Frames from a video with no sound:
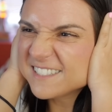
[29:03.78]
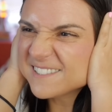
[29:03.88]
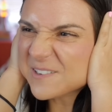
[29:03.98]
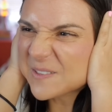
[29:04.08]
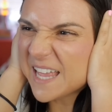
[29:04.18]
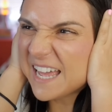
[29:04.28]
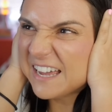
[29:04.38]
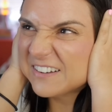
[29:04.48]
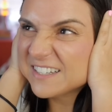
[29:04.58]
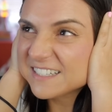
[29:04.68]
so
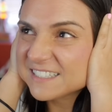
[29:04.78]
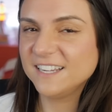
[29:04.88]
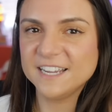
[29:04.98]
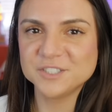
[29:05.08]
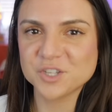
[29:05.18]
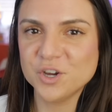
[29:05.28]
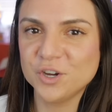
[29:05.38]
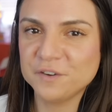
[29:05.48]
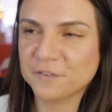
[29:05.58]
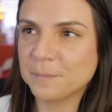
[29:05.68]
loud. It's the
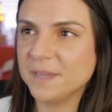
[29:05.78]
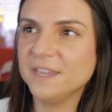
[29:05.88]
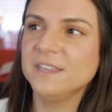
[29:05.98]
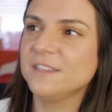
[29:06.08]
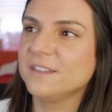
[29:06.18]
hook for me.